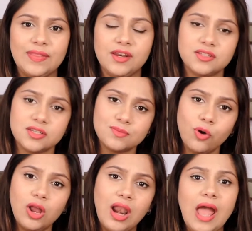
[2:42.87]
whether it's a
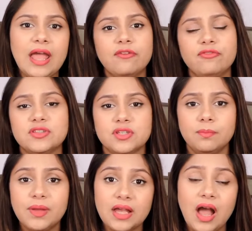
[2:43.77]
small eye, if it's a
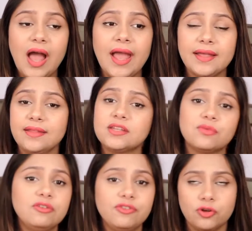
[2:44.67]
big eye,
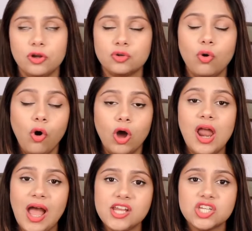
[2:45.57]
it will fit onto
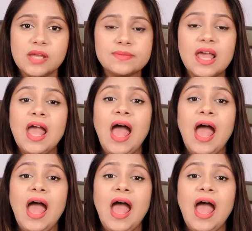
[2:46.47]
all eye shapes.